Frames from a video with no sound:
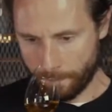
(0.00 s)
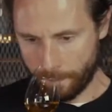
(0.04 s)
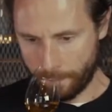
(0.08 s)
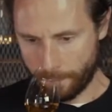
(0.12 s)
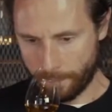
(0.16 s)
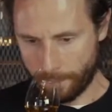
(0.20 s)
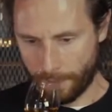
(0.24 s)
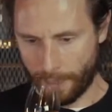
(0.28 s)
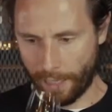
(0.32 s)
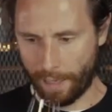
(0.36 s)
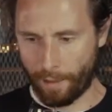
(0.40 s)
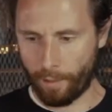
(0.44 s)

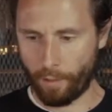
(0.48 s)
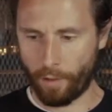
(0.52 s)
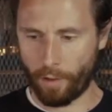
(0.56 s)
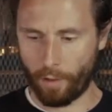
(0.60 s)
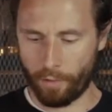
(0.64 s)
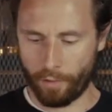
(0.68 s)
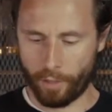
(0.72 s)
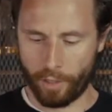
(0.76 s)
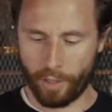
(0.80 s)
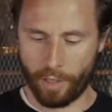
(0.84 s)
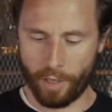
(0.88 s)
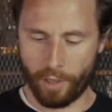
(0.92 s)
Now, on
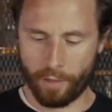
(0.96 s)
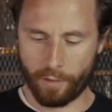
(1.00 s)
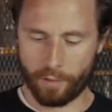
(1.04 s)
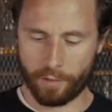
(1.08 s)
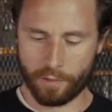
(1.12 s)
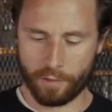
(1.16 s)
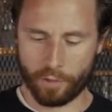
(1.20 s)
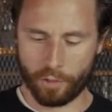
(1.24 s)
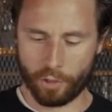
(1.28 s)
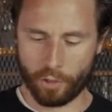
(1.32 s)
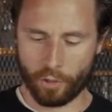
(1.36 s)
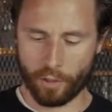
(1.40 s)
the nose,
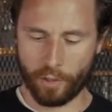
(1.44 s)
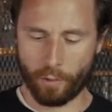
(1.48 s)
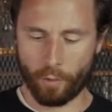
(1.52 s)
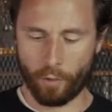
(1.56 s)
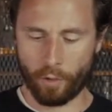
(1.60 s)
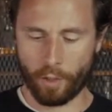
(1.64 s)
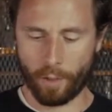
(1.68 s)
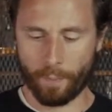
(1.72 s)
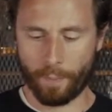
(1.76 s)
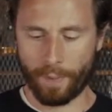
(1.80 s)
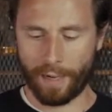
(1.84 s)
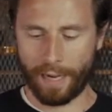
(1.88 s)
the Johnnie
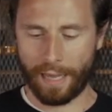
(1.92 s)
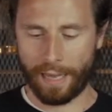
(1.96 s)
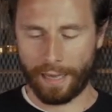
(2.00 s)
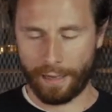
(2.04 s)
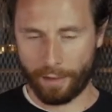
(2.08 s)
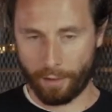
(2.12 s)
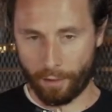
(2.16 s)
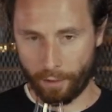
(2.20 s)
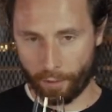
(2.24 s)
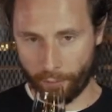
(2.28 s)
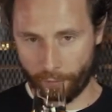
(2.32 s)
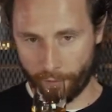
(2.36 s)
Walker
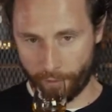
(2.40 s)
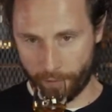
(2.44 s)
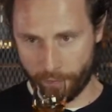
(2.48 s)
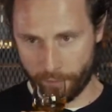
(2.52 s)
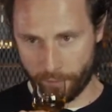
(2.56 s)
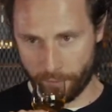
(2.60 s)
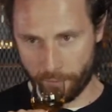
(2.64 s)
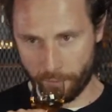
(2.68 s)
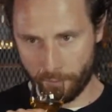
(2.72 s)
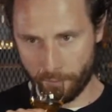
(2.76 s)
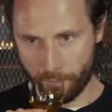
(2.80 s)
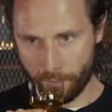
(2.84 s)
Black
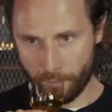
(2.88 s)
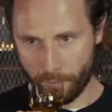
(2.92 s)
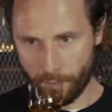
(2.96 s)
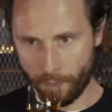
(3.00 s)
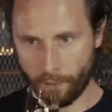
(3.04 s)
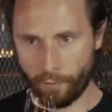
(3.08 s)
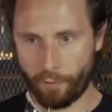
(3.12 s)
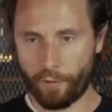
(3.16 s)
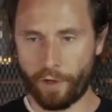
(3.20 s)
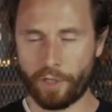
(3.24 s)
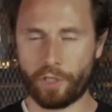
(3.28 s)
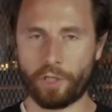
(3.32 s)
offers
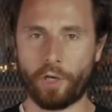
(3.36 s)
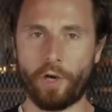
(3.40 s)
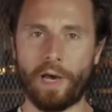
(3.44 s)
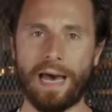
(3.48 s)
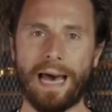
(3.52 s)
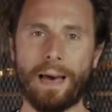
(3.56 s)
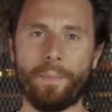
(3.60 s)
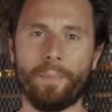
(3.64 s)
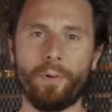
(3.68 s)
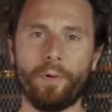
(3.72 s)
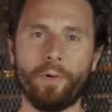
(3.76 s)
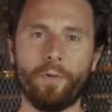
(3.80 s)
fresh cut
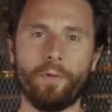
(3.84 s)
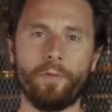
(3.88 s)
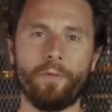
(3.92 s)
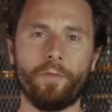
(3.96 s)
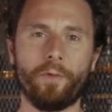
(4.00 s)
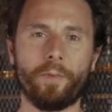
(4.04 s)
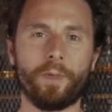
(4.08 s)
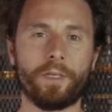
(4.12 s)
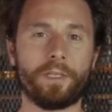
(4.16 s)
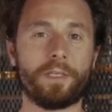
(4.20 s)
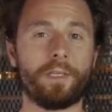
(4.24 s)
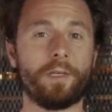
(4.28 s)
apple
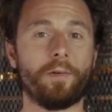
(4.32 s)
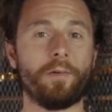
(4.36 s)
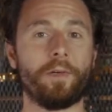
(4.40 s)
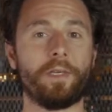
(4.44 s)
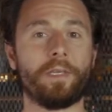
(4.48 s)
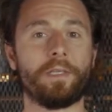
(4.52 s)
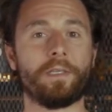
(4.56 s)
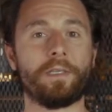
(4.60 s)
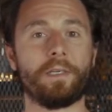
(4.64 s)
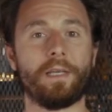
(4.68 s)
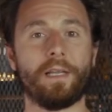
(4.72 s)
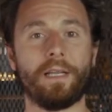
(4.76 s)
from
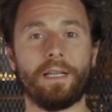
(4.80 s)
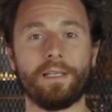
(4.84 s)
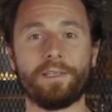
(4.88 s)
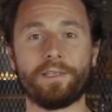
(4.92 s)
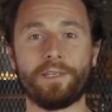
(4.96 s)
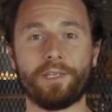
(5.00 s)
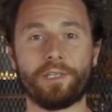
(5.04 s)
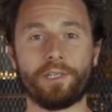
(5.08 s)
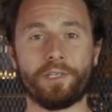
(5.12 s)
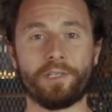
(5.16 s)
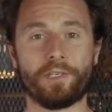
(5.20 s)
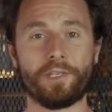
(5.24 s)
distilleries
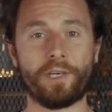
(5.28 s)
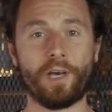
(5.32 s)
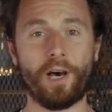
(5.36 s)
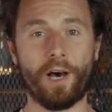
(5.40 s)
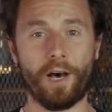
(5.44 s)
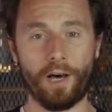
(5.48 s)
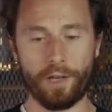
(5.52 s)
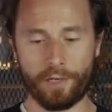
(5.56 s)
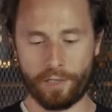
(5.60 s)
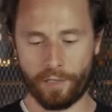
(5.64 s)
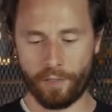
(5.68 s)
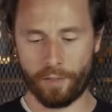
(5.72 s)
such as
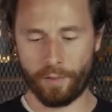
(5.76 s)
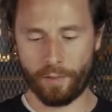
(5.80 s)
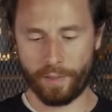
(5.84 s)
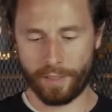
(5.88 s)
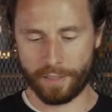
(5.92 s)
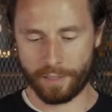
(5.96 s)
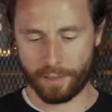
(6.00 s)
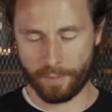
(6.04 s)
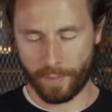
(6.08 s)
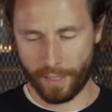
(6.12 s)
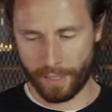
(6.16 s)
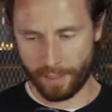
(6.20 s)
Cardew in
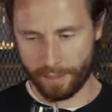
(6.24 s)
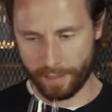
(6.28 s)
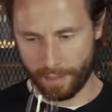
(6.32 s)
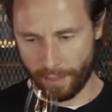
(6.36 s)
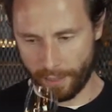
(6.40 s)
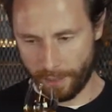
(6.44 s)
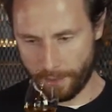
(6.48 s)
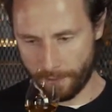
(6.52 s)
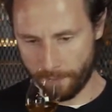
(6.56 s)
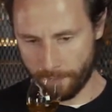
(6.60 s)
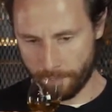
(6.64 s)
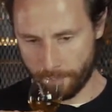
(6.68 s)

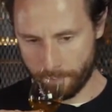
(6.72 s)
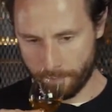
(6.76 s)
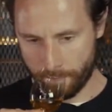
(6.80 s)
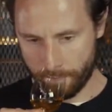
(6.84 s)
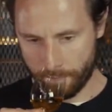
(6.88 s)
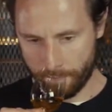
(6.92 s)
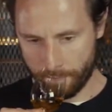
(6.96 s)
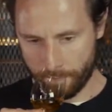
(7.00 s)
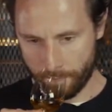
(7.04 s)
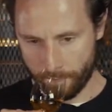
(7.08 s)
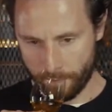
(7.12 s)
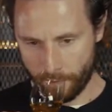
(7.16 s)
Speyside,
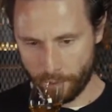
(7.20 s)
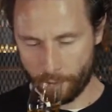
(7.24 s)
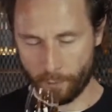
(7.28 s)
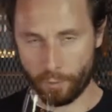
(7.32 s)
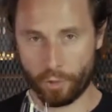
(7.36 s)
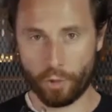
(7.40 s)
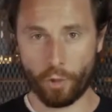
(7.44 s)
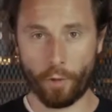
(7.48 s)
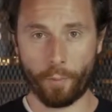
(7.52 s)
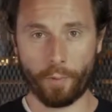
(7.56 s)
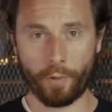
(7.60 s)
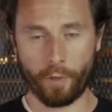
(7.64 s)
some
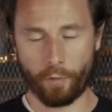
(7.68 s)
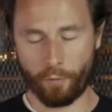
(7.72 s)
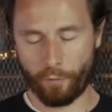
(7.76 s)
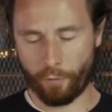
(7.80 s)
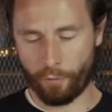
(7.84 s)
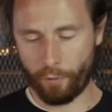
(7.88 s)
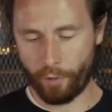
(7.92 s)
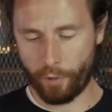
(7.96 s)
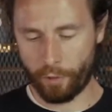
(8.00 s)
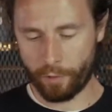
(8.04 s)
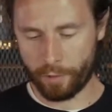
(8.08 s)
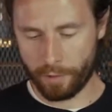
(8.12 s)
tropical
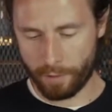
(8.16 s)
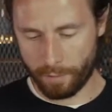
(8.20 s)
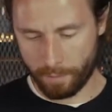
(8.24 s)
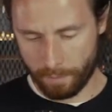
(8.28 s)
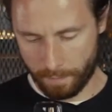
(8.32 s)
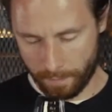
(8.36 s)
fruit,